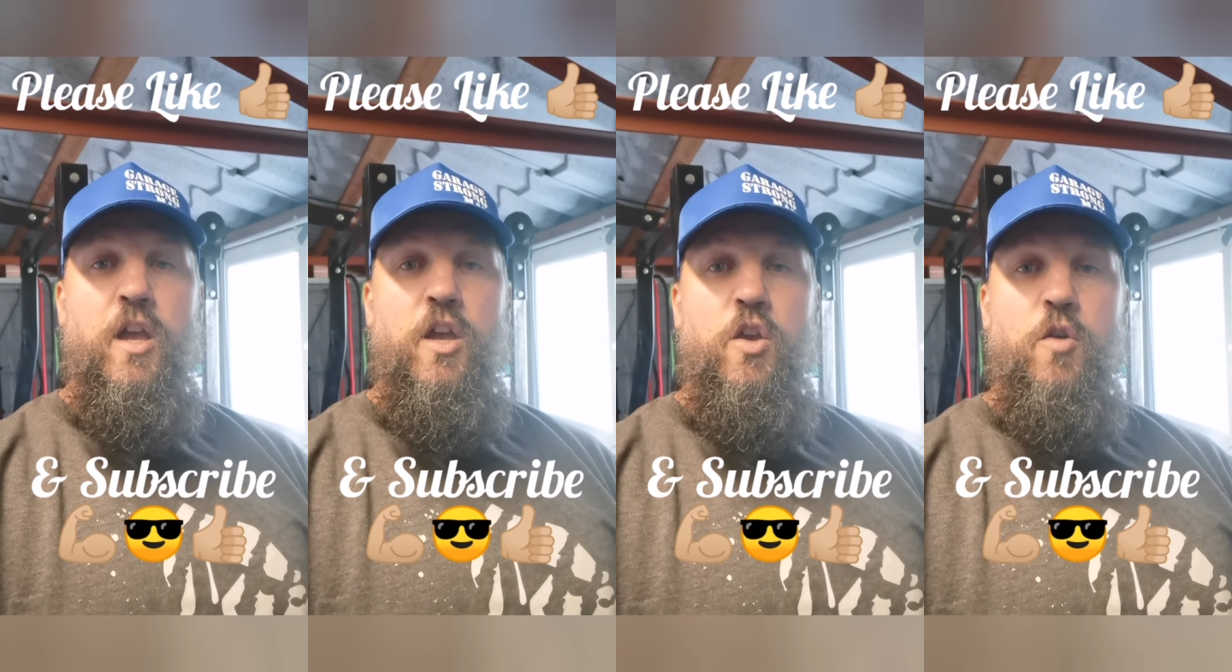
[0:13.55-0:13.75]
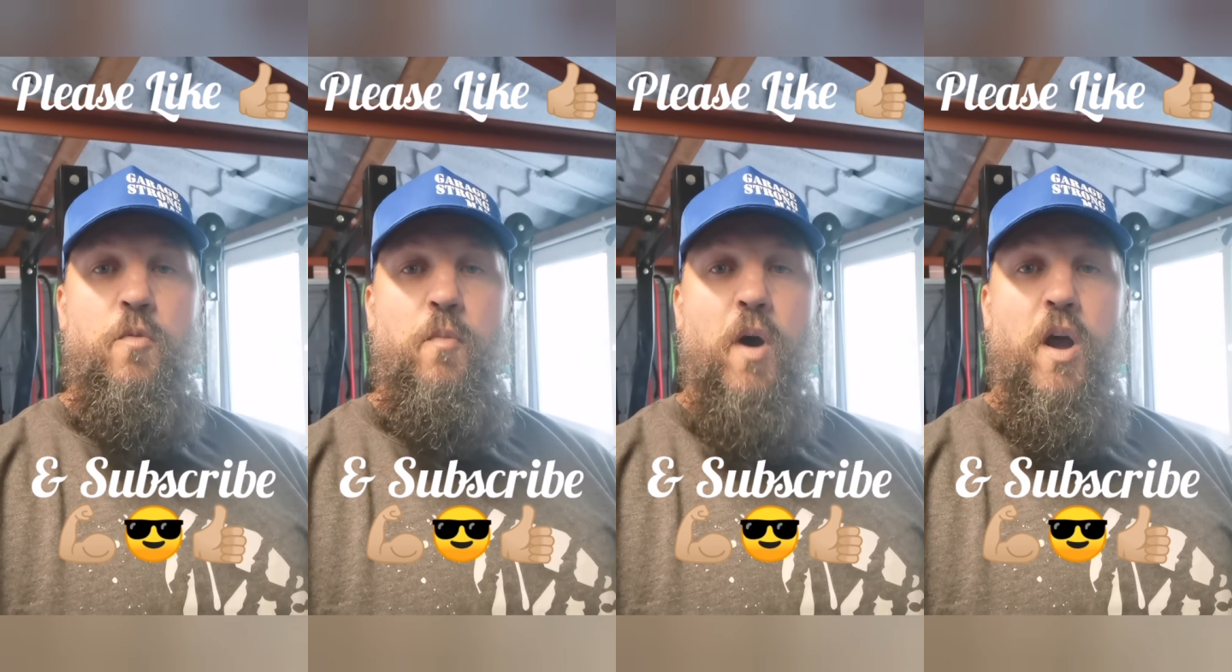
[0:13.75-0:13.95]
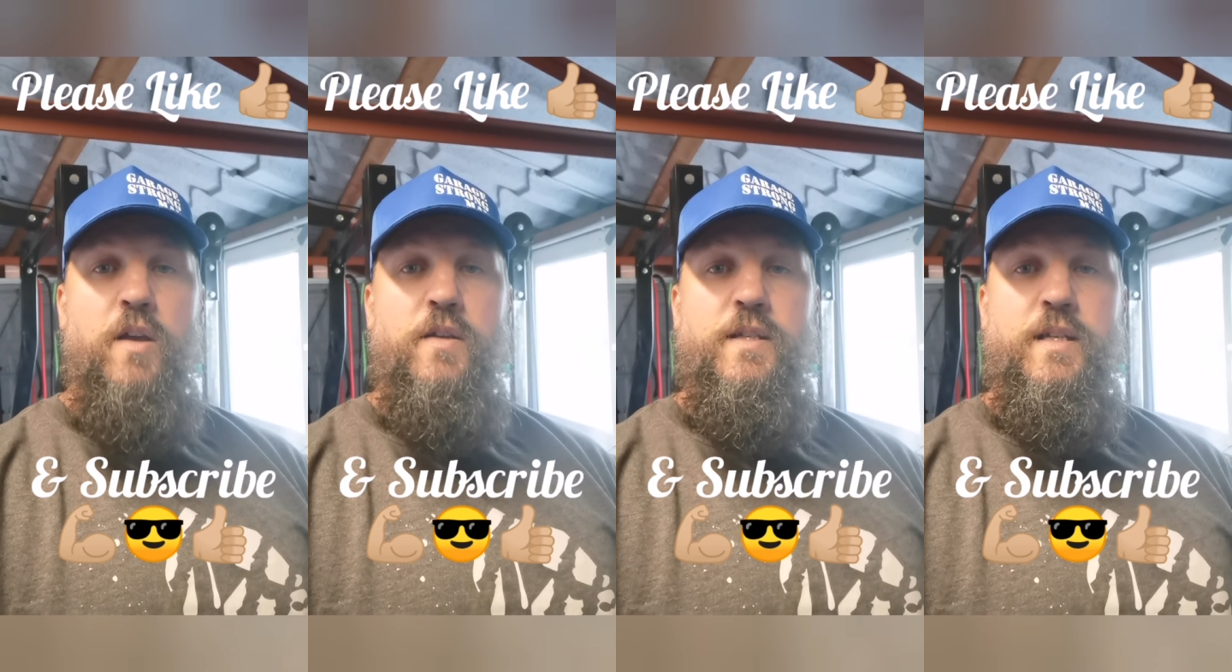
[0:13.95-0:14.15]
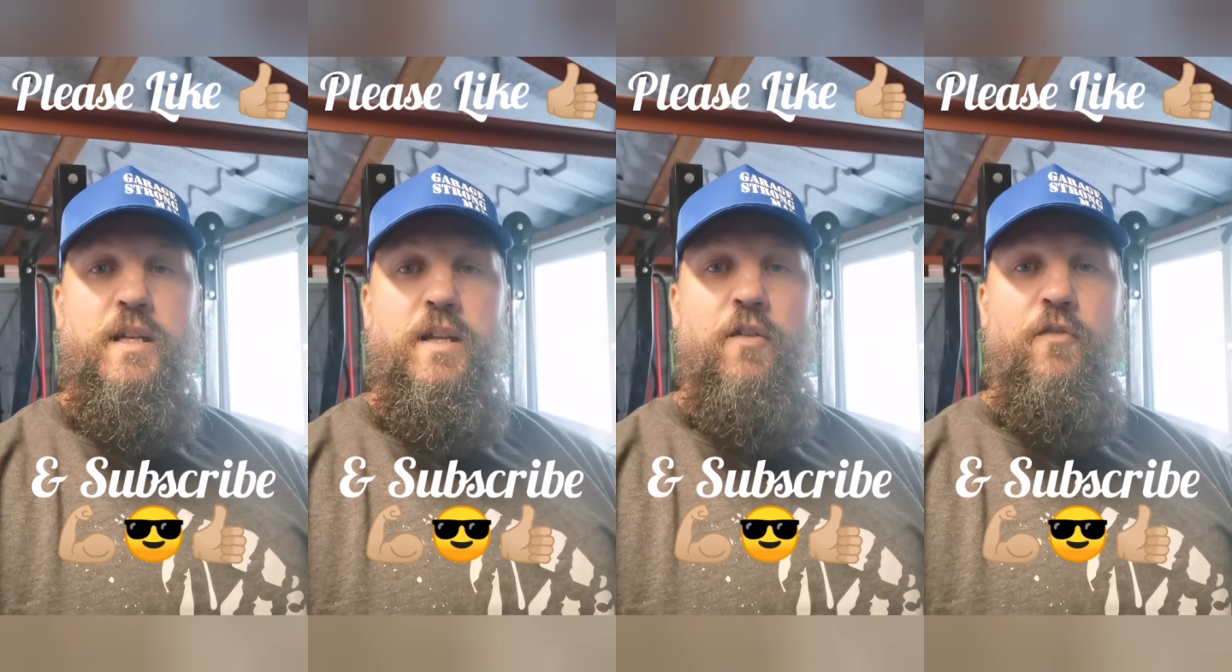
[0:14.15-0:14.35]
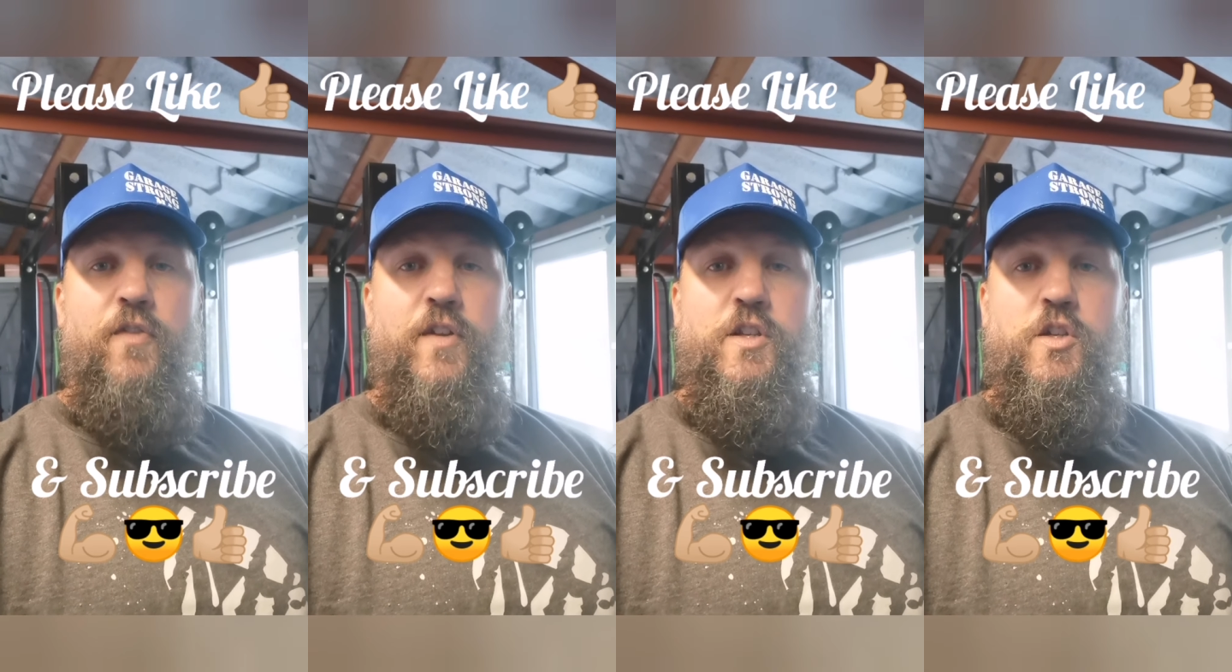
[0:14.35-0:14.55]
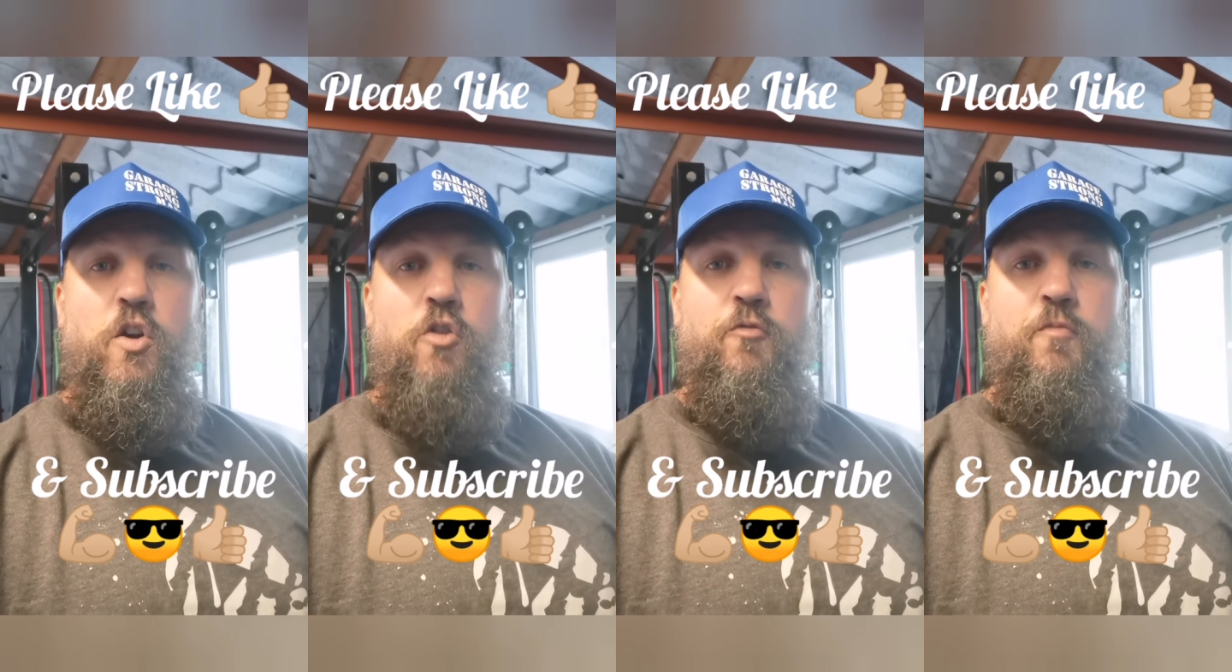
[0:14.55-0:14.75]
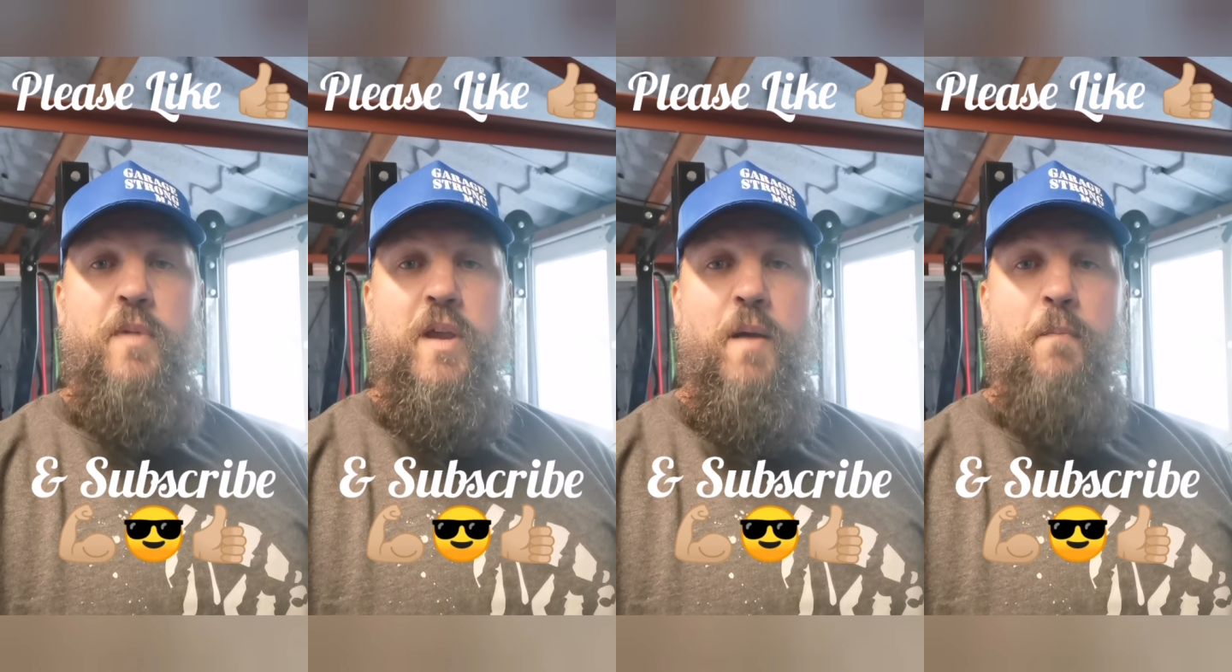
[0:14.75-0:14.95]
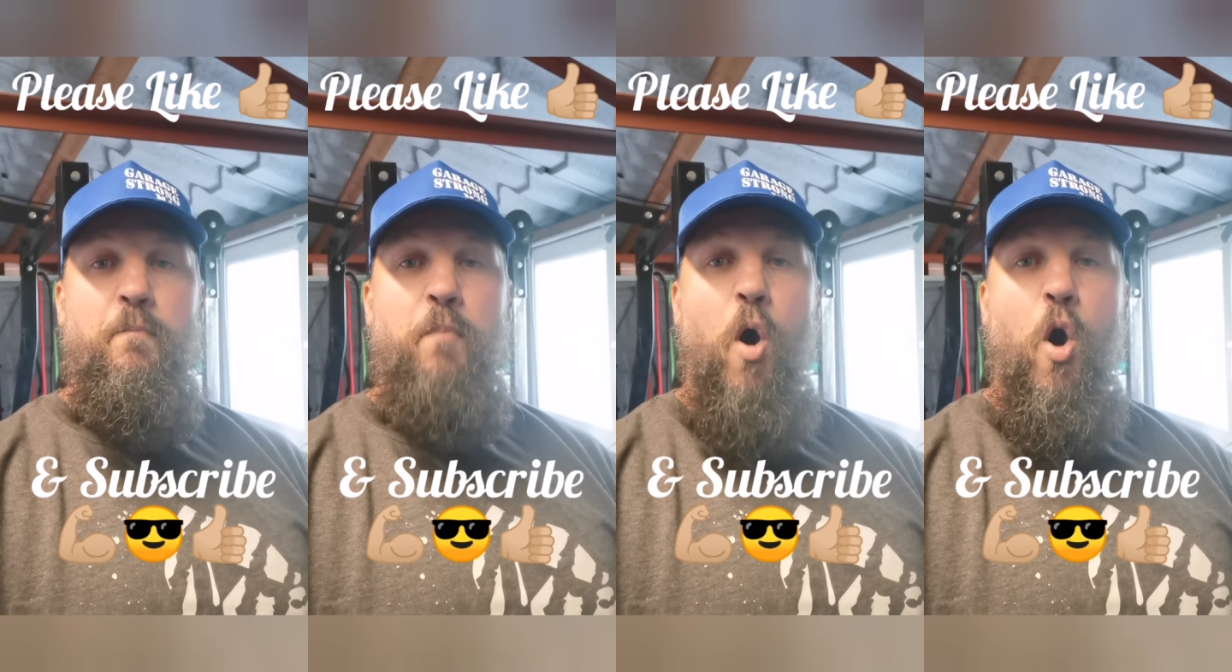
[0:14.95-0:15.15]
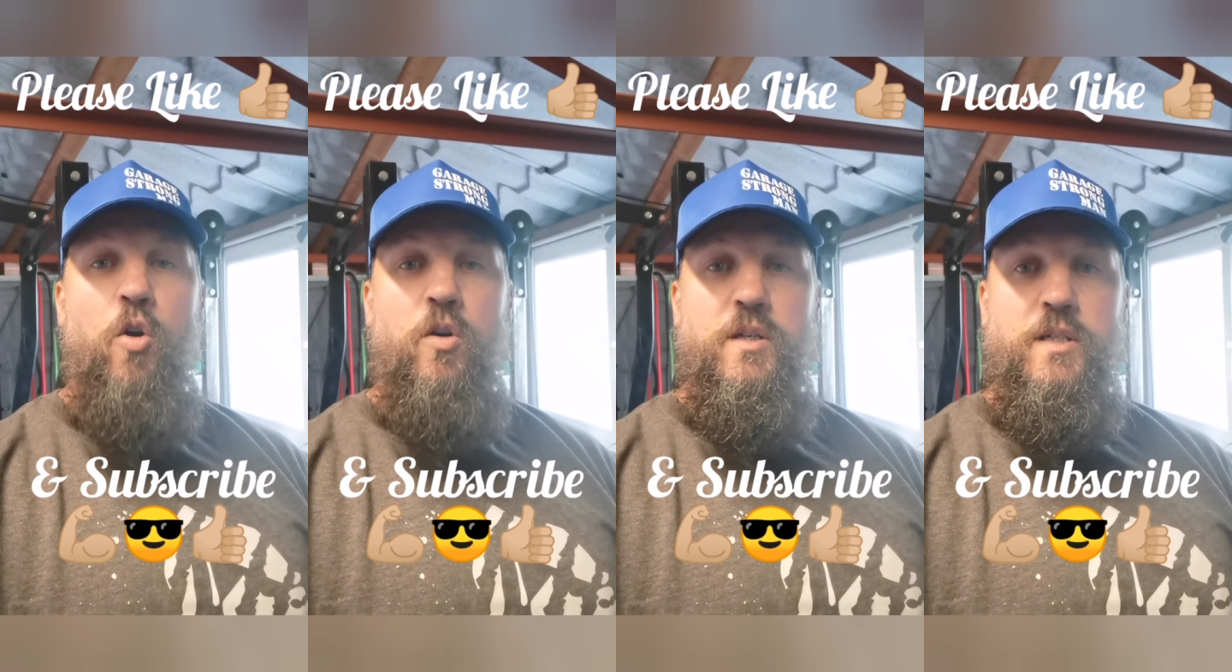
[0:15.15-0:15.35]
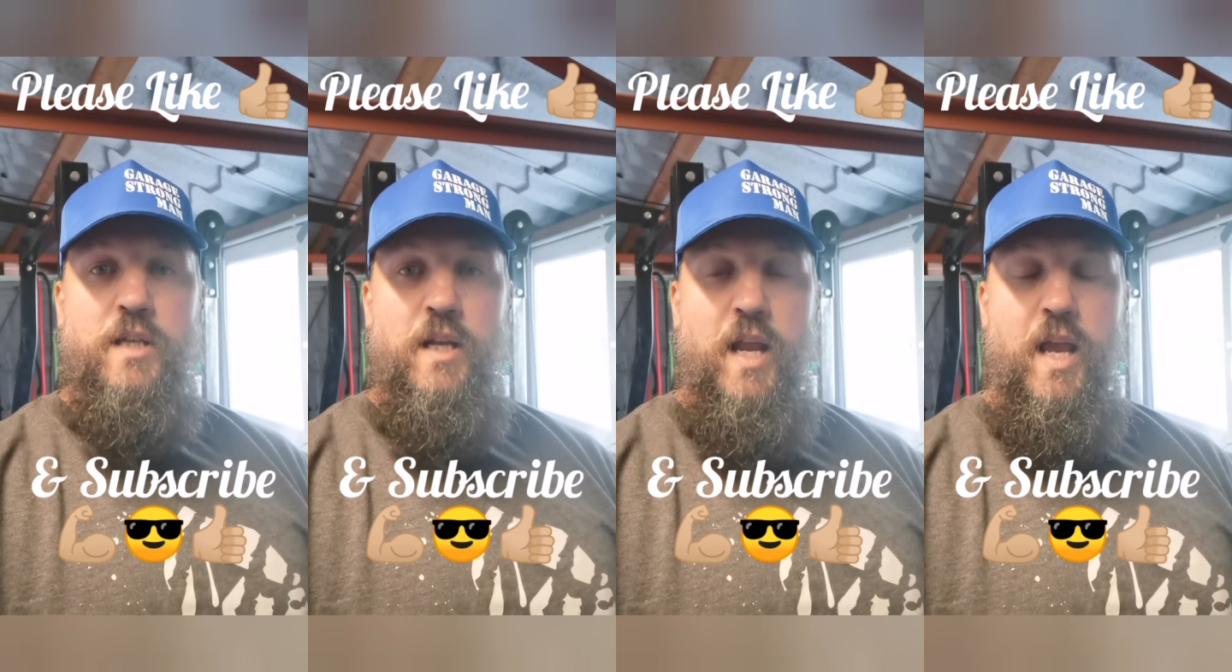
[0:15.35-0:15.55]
You might have seen the video of me unboxing